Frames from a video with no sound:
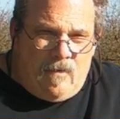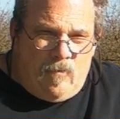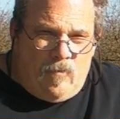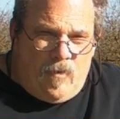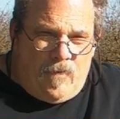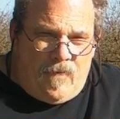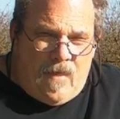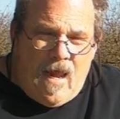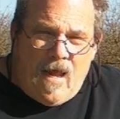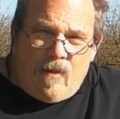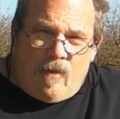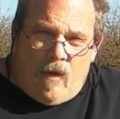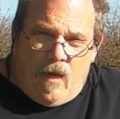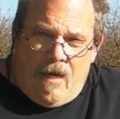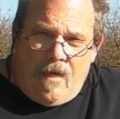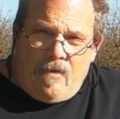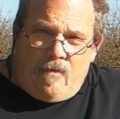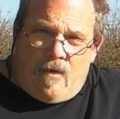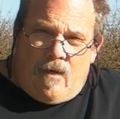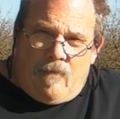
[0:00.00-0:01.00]
with that
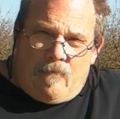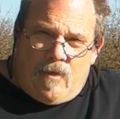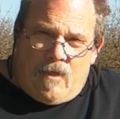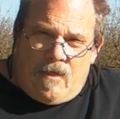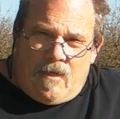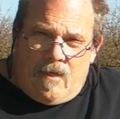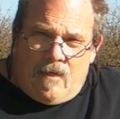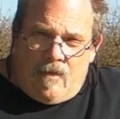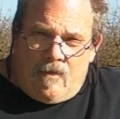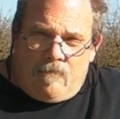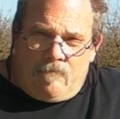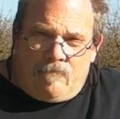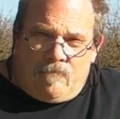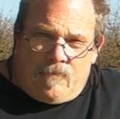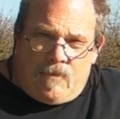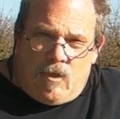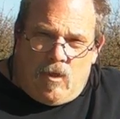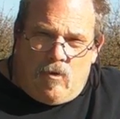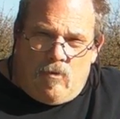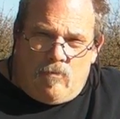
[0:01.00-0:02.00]
light, I'm going to
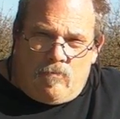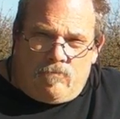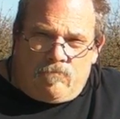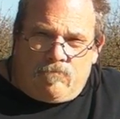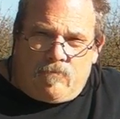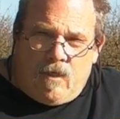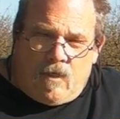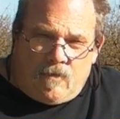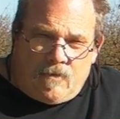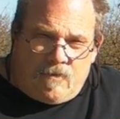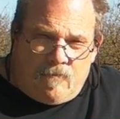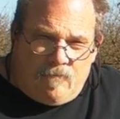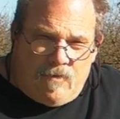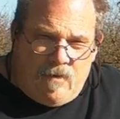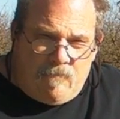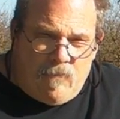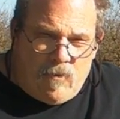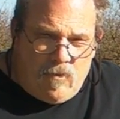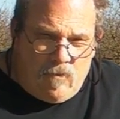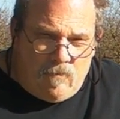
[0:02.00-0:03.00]
go tell some
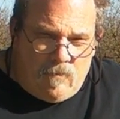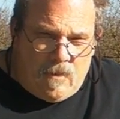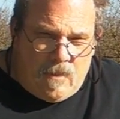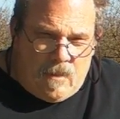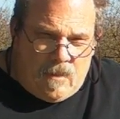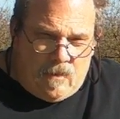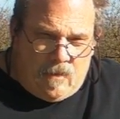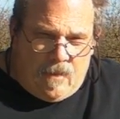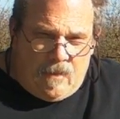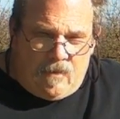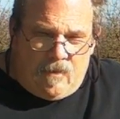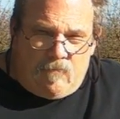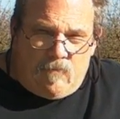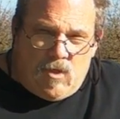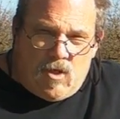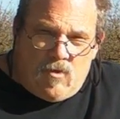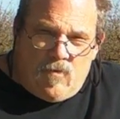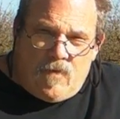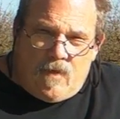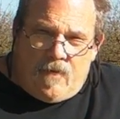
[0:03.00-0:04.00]
people and let them
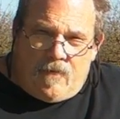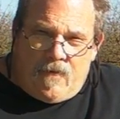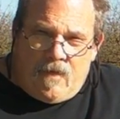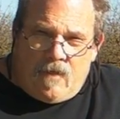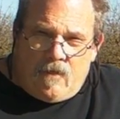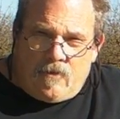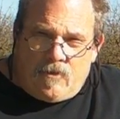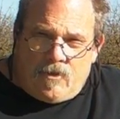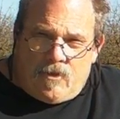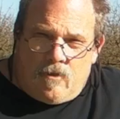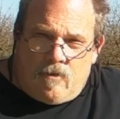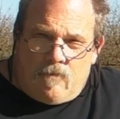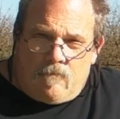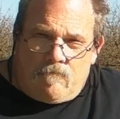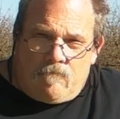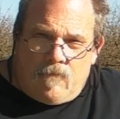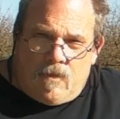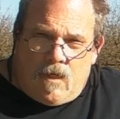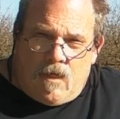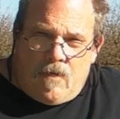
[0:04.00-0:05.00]
know that things are
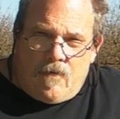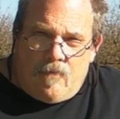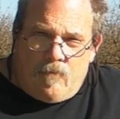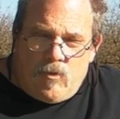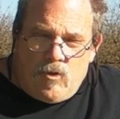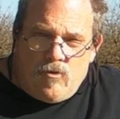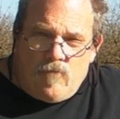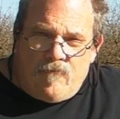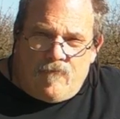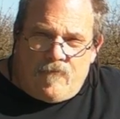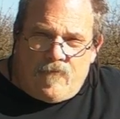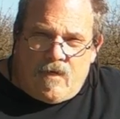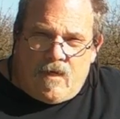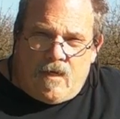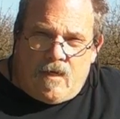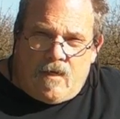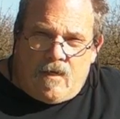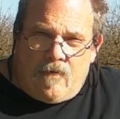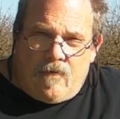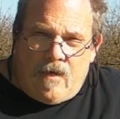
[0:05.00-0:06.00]
on the move,
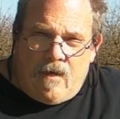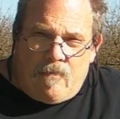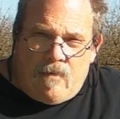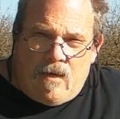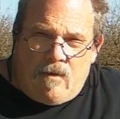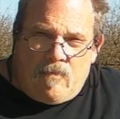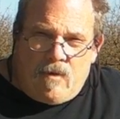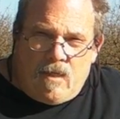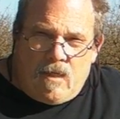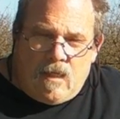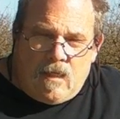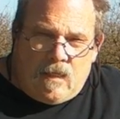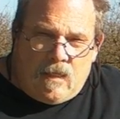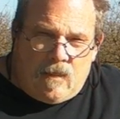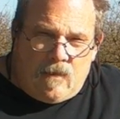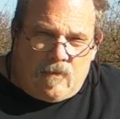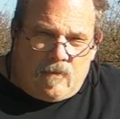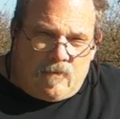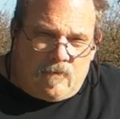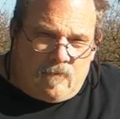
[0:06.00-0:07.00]
and they may be
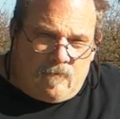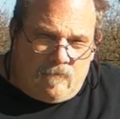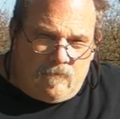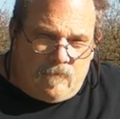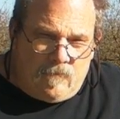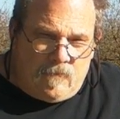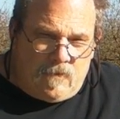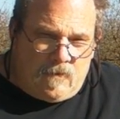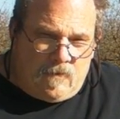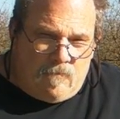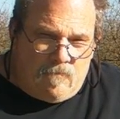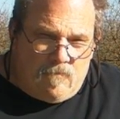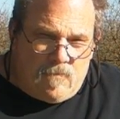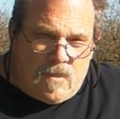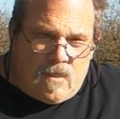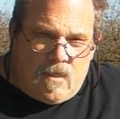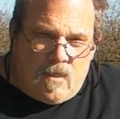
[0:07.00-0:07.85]
getting some